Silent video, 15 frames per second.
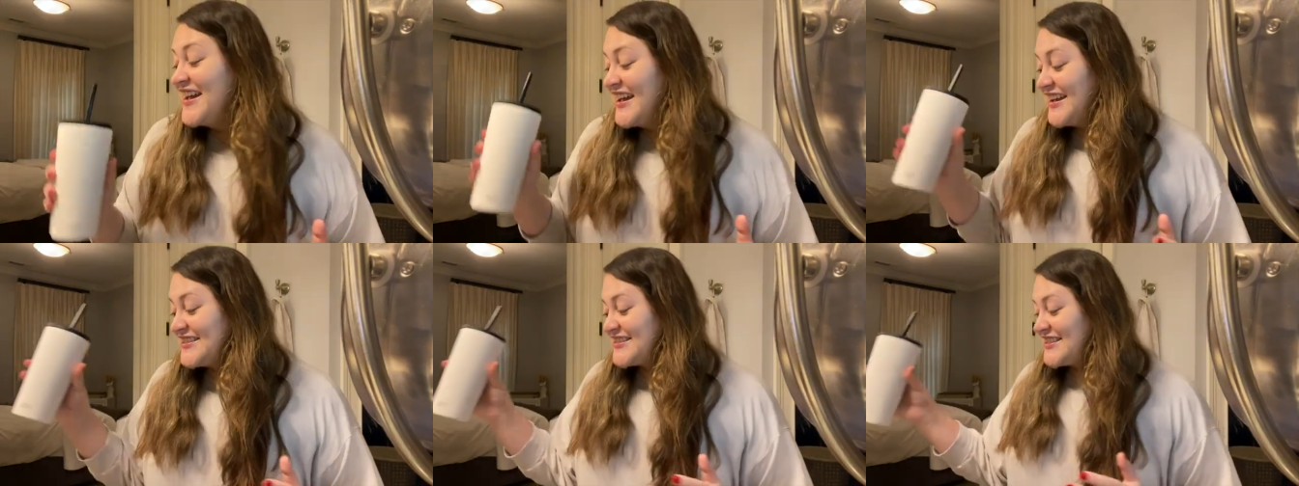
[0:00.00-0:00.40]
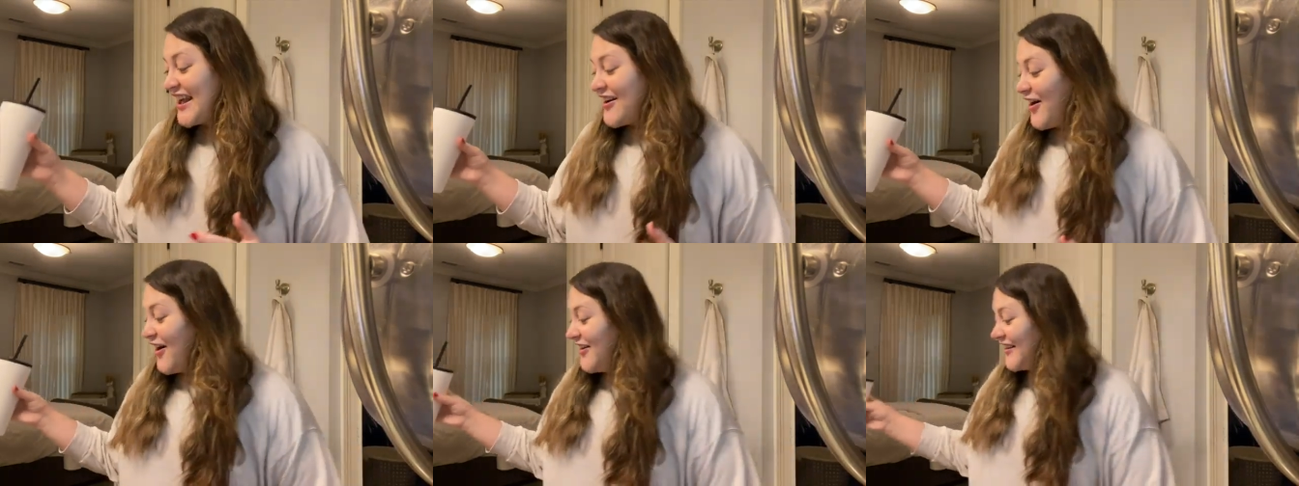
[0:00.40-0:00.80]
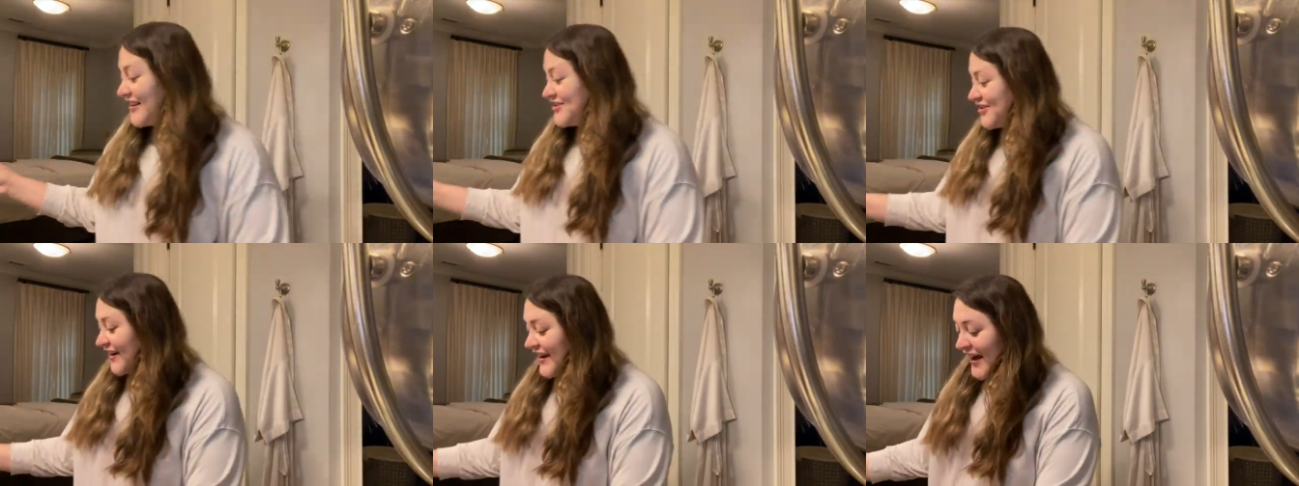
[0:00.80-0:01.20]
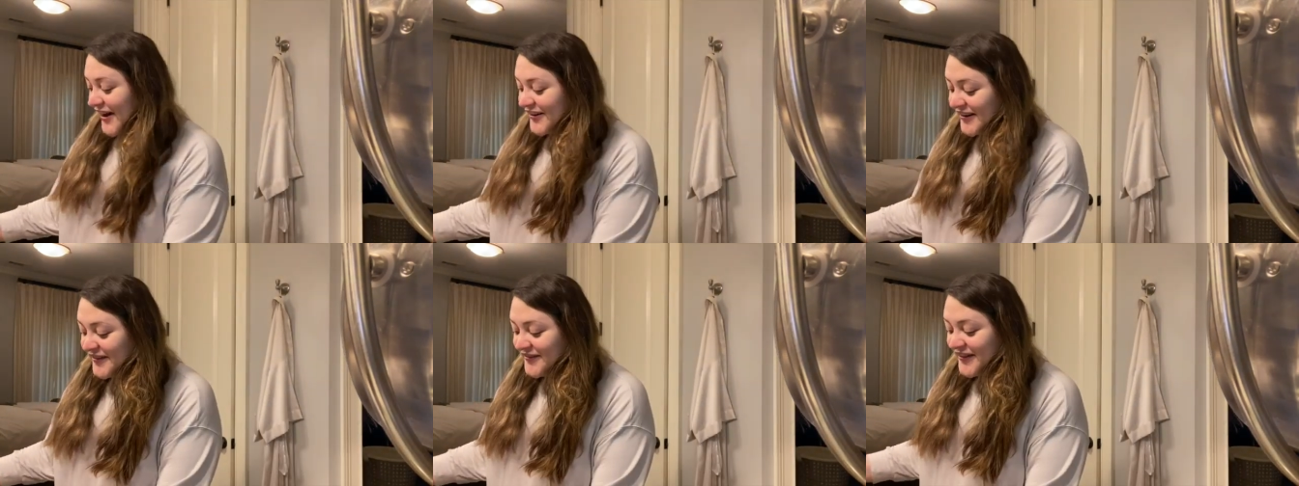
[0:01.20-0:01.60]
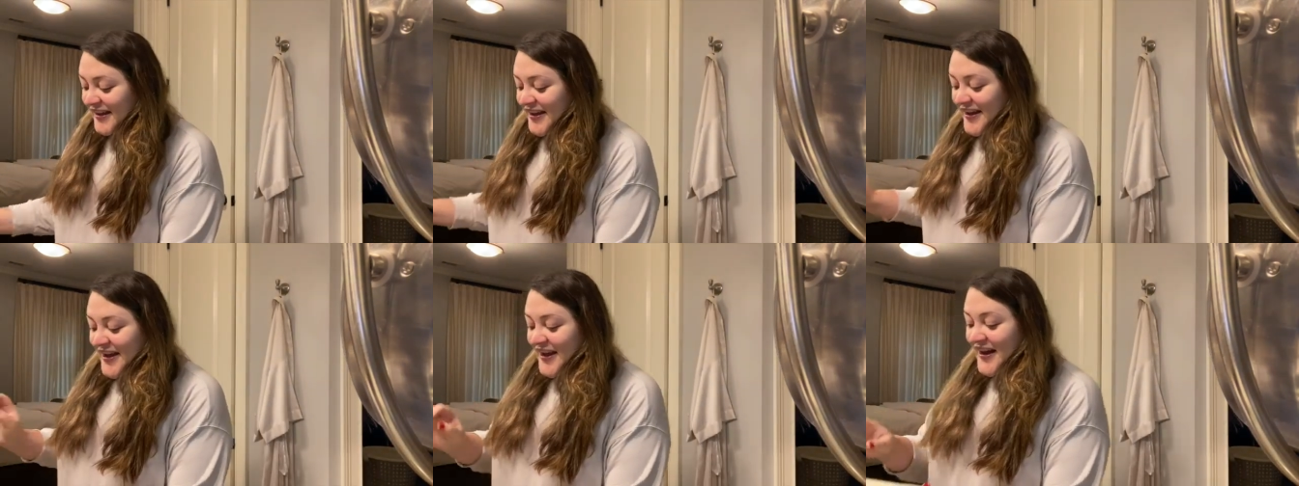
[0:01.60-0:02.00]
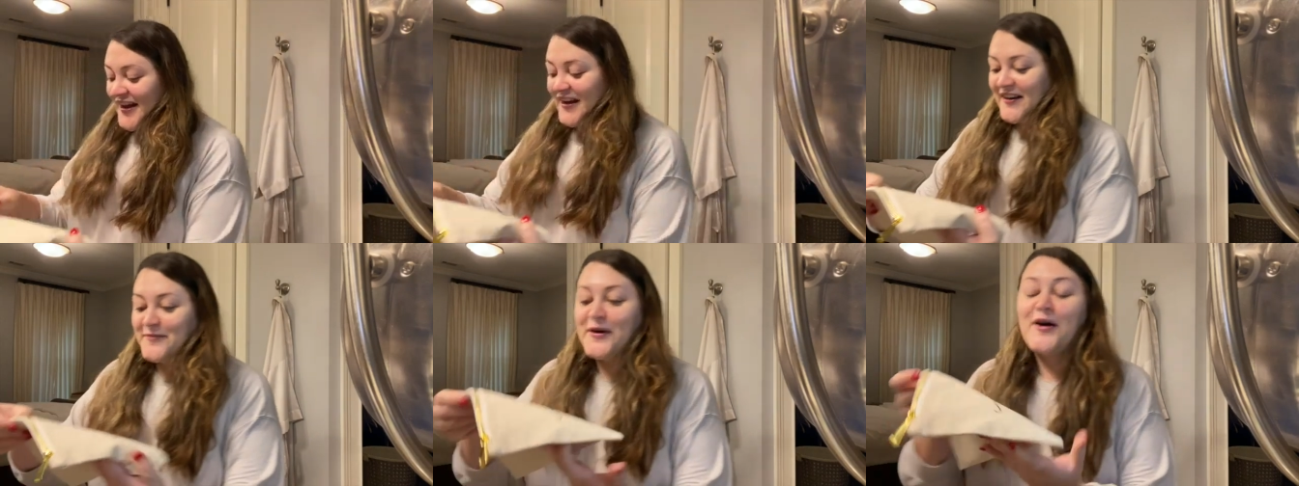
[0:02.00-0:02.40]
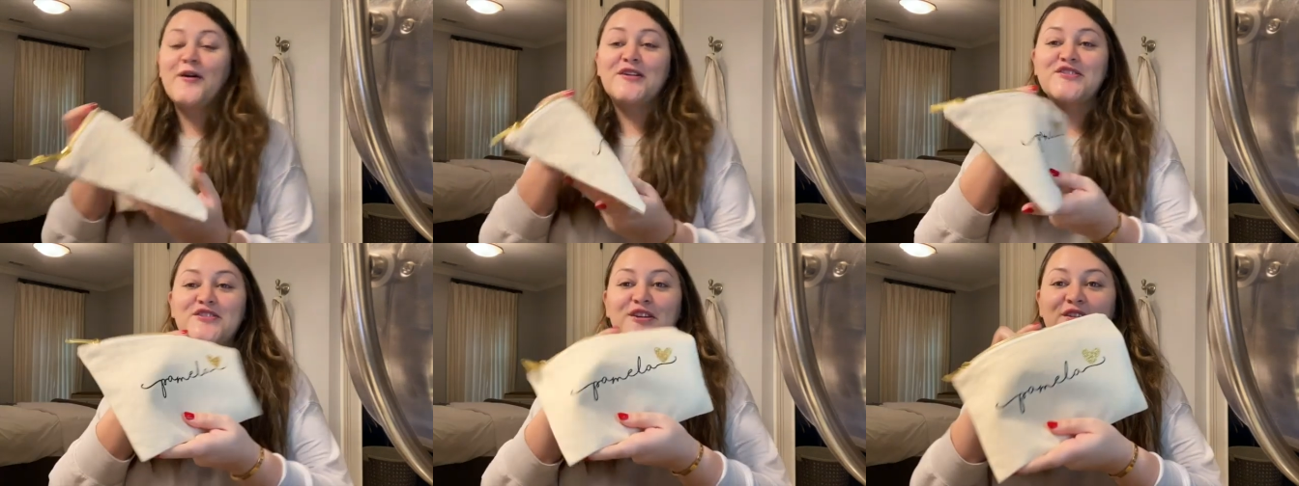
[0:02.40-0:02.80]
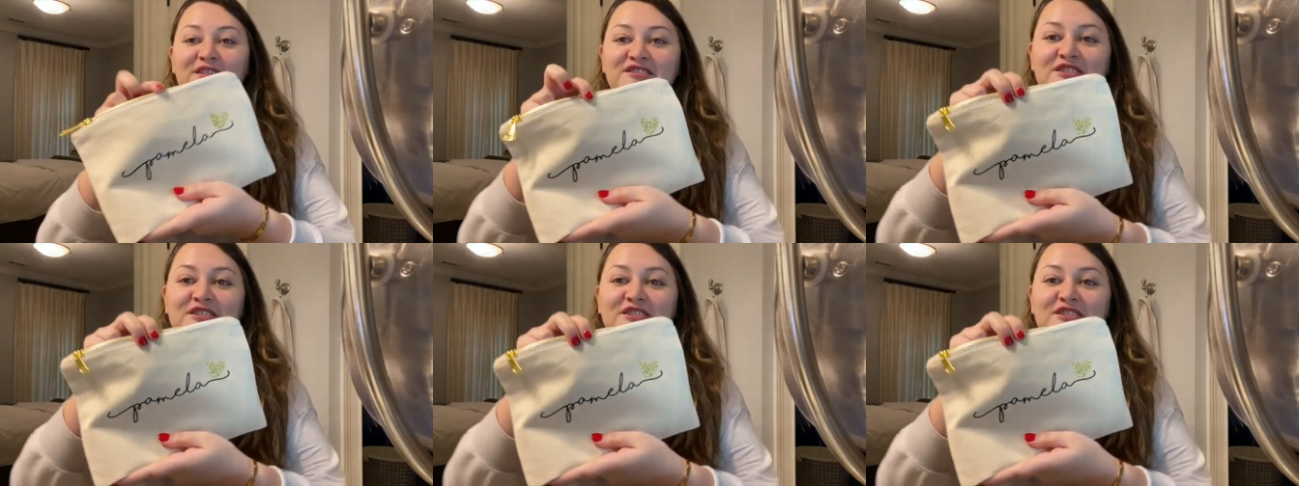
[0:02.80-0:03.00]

It's like all I drink out of. I'll show you.